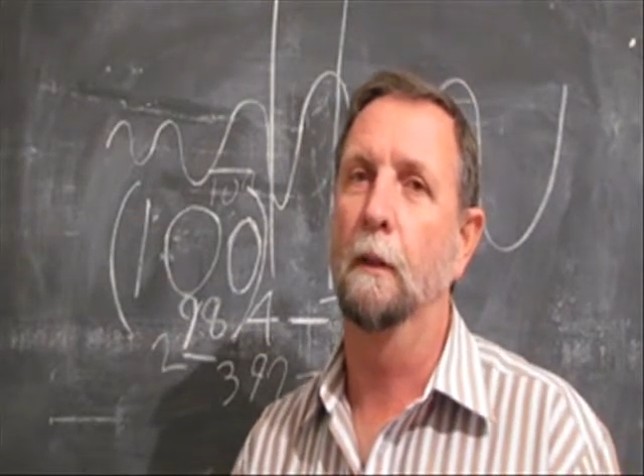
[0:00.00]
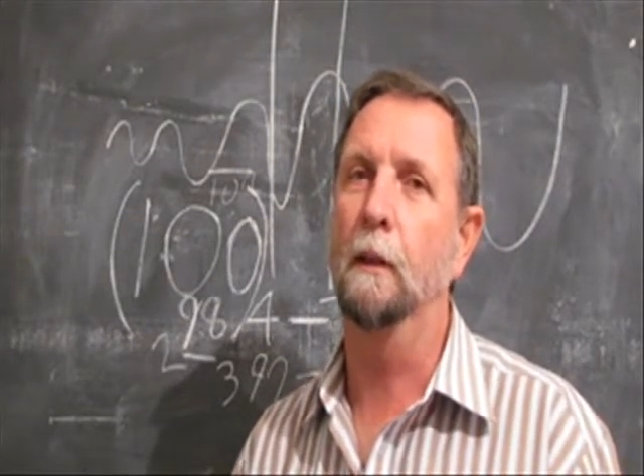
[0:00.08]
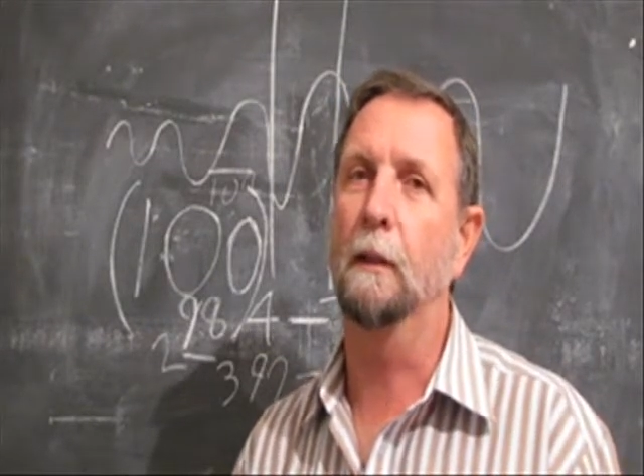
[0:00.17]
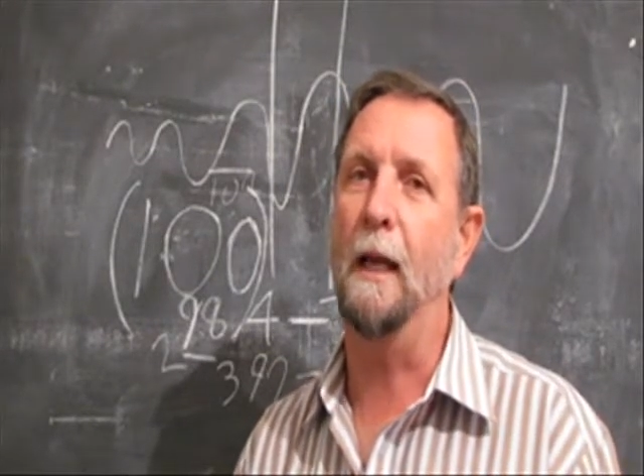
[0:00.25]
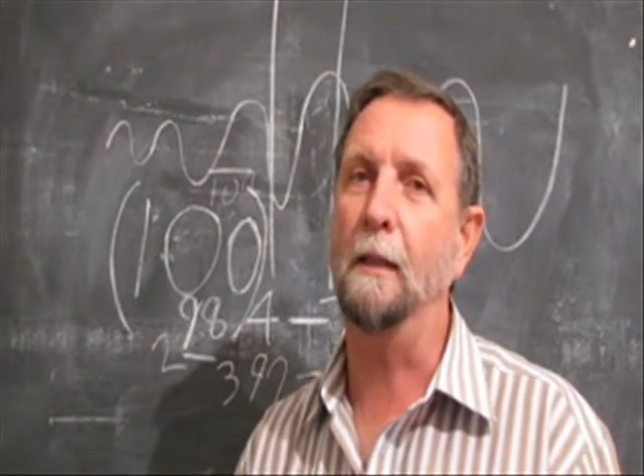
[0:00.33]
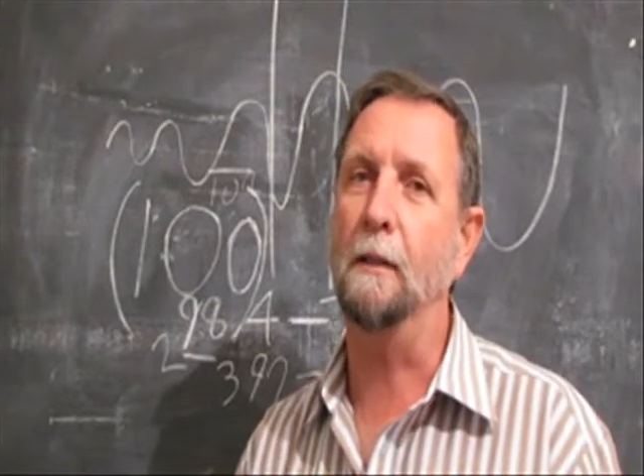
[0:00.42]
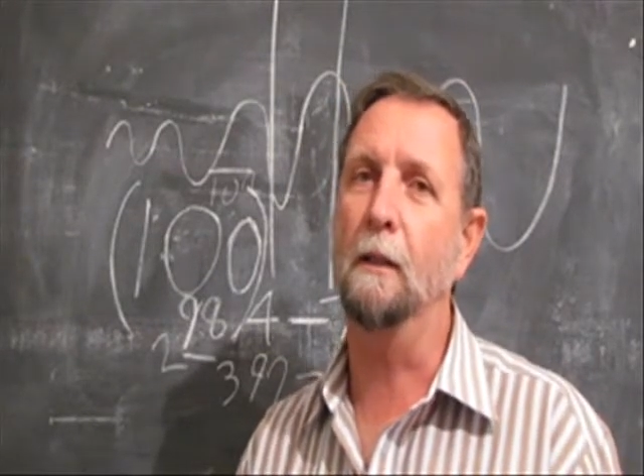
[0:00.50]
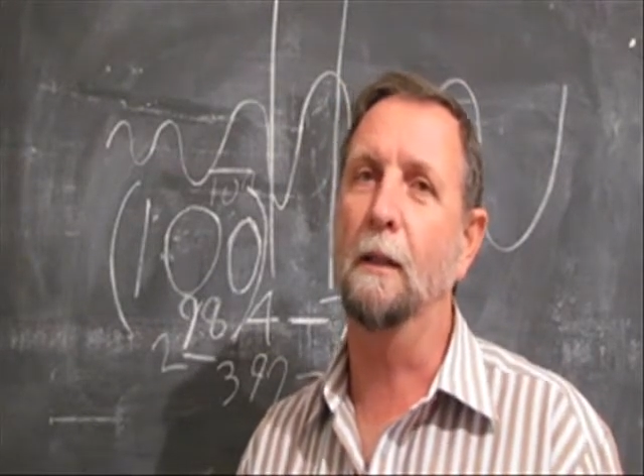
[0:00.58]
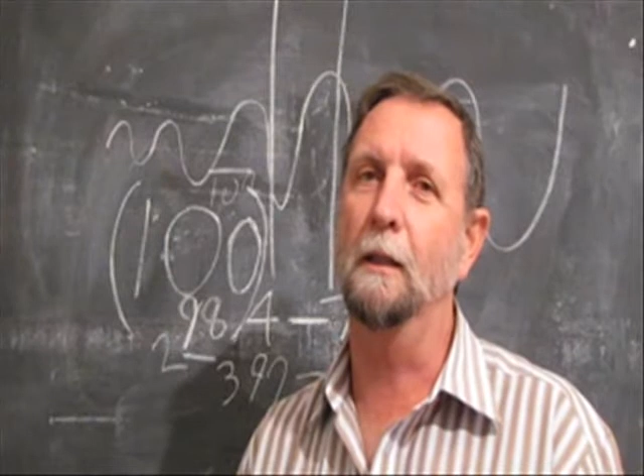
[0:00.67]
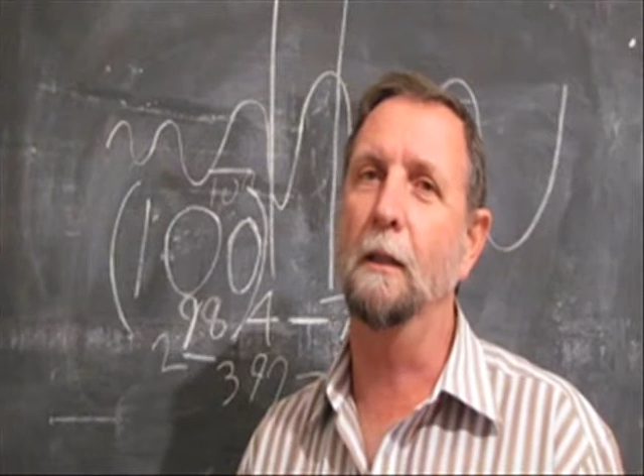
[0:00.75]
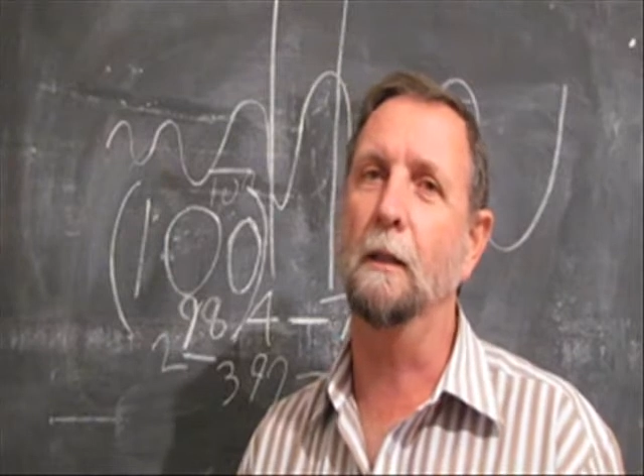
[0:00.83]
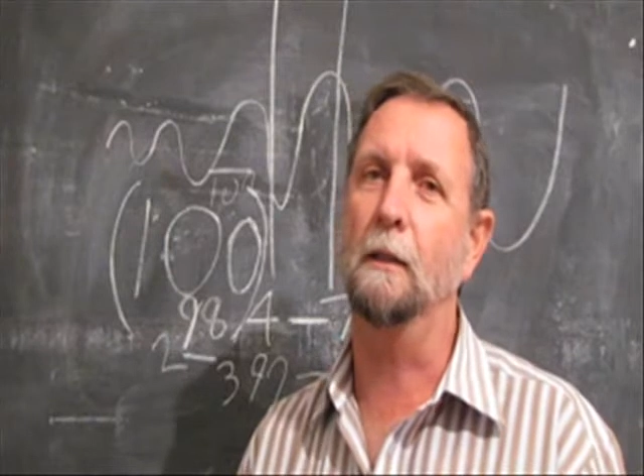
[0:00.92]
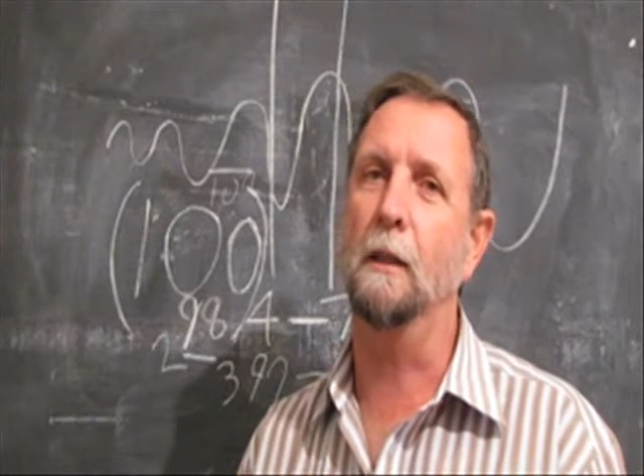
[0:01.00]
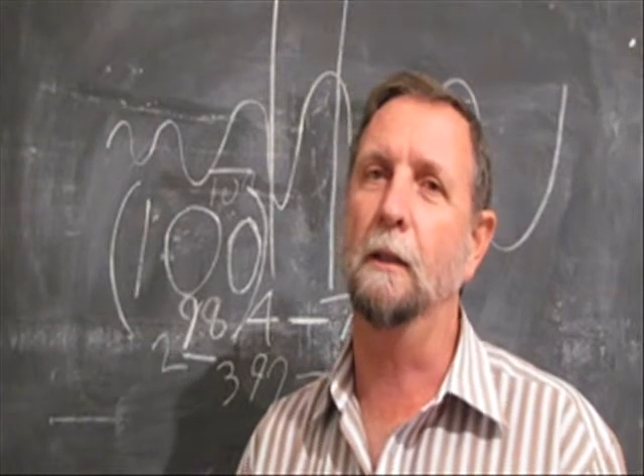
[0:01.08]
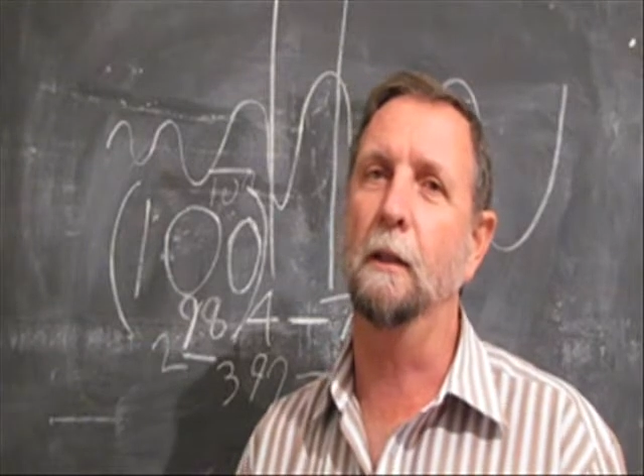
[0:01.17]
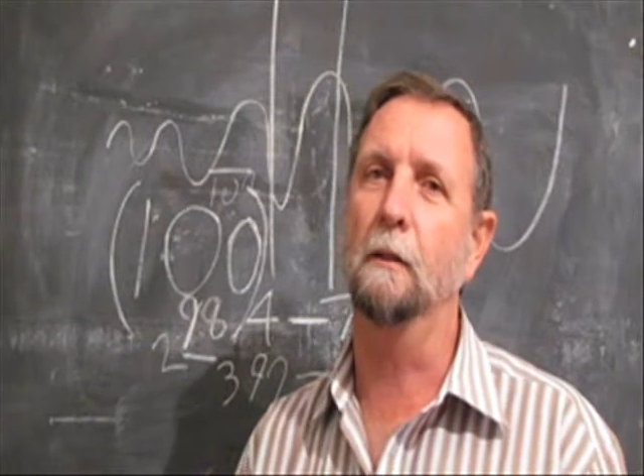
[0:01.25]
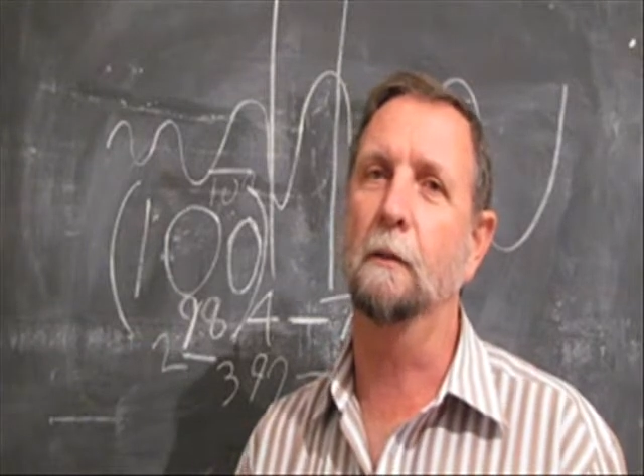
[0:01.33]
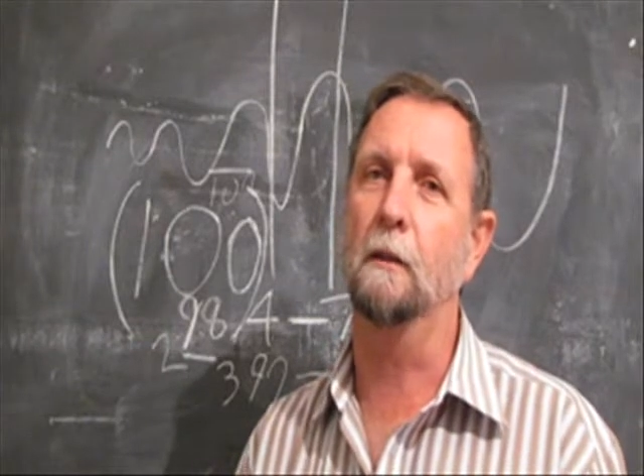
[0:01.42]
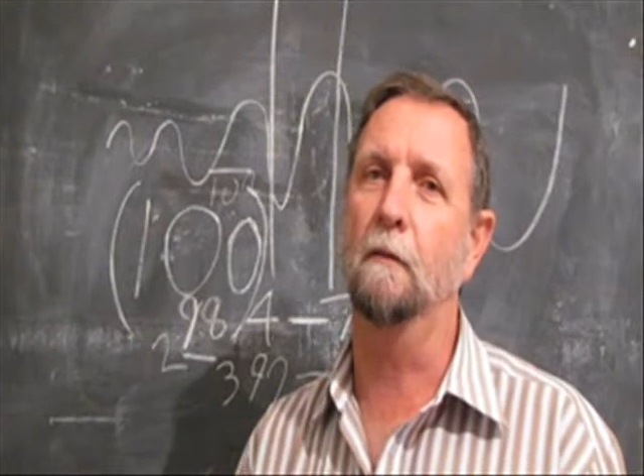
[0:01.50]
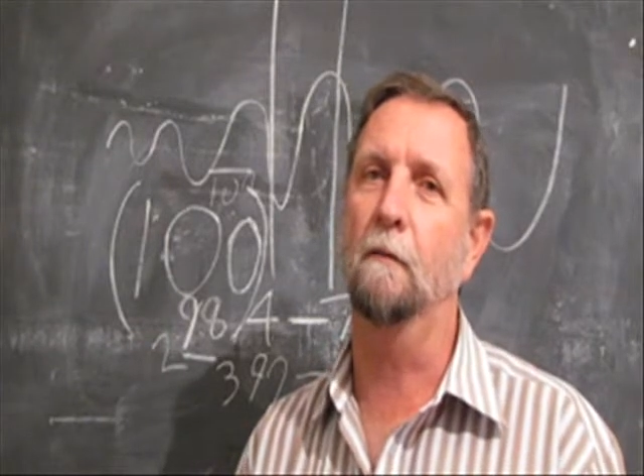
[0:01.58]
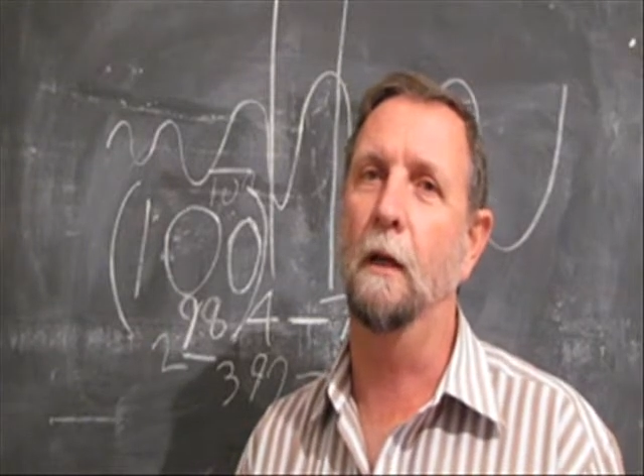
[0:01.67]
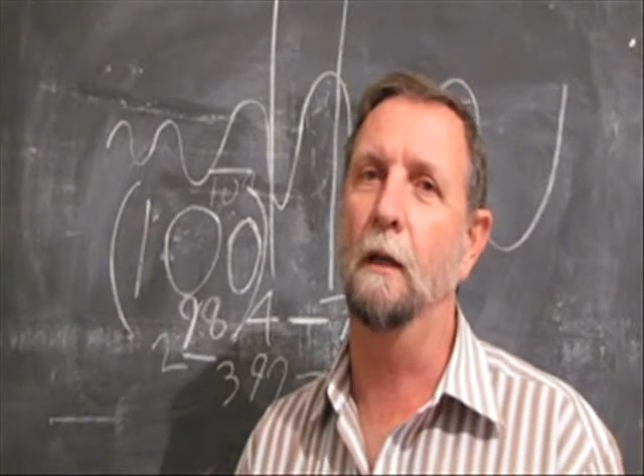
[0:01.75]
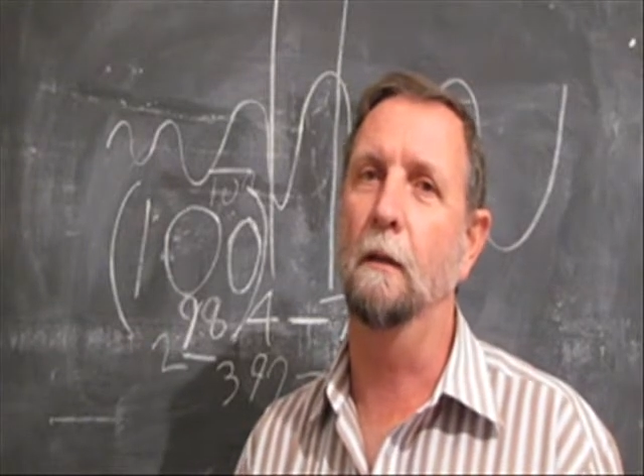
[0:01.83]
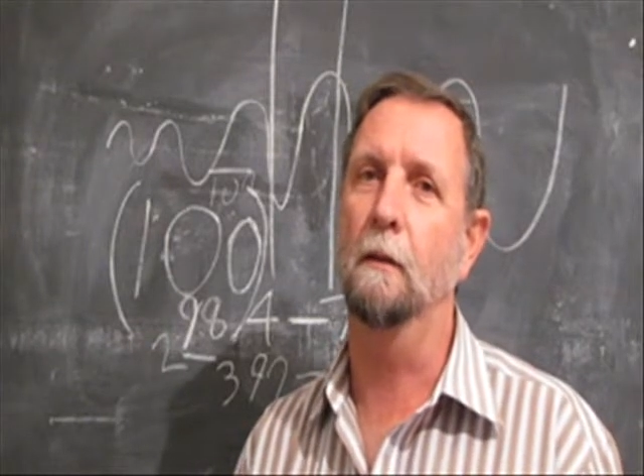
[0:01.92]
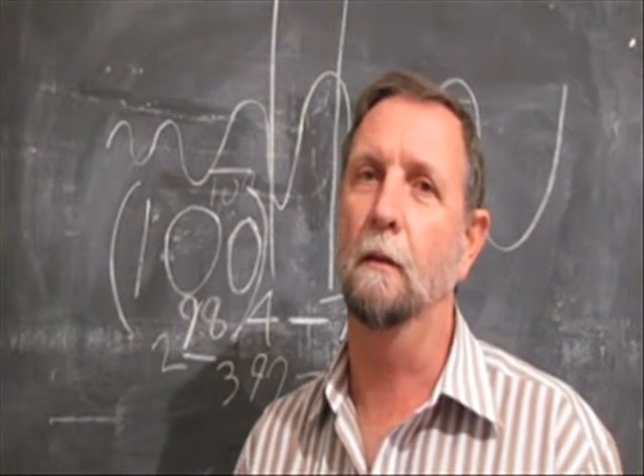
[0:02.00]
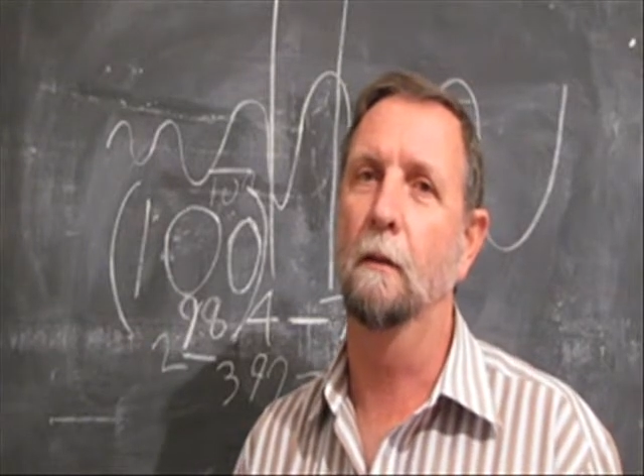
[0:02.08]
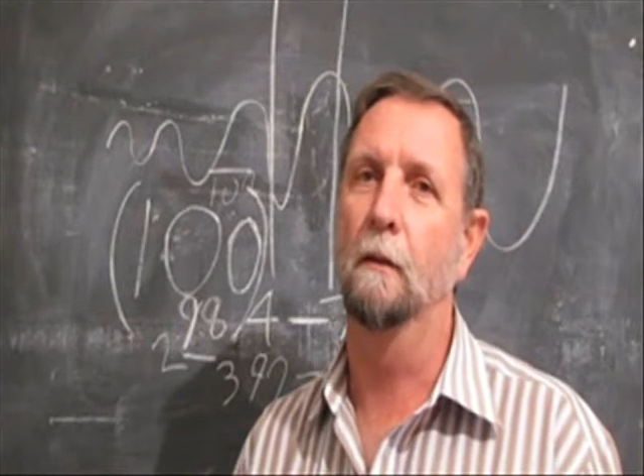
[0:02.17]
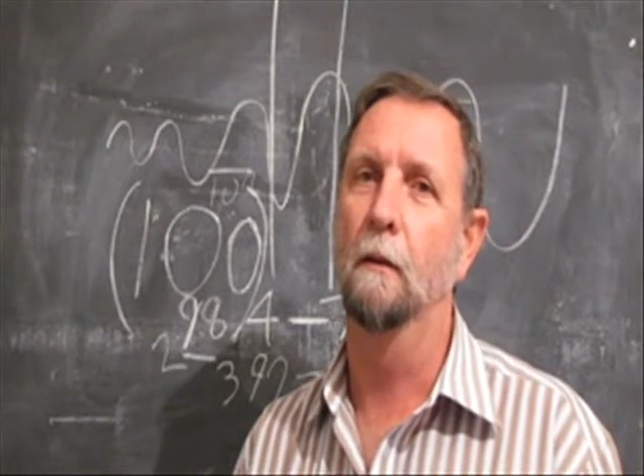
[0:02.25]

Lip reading: He doesn't see it as ultraviolet.